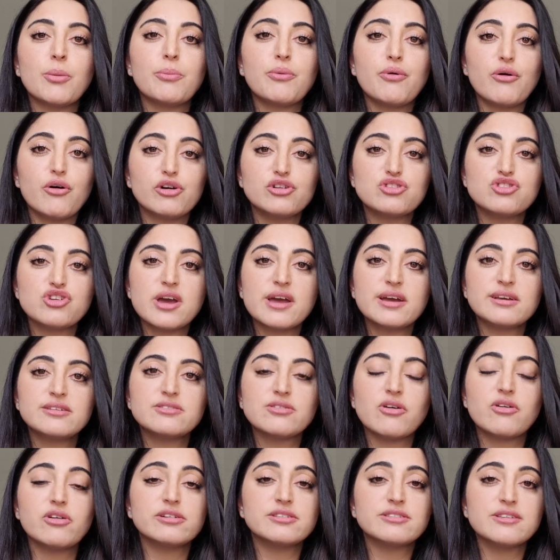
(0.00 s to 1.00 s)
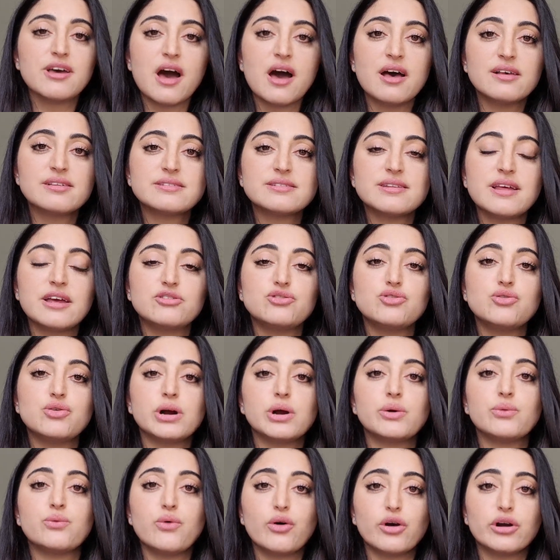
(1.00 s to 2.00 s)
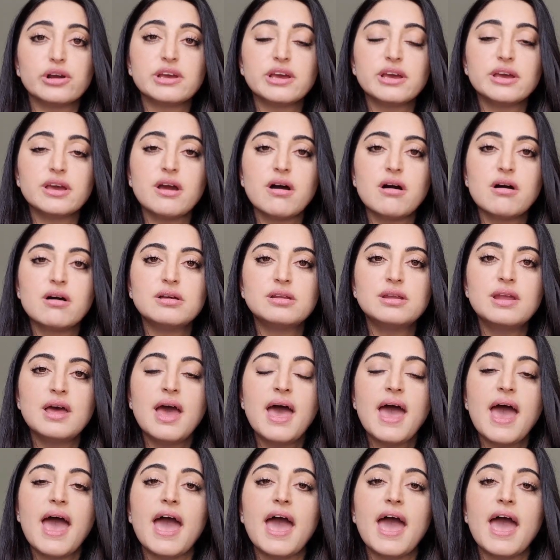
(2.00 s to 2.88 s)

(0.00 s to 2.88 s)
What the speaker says: projects or tasks that you are working on,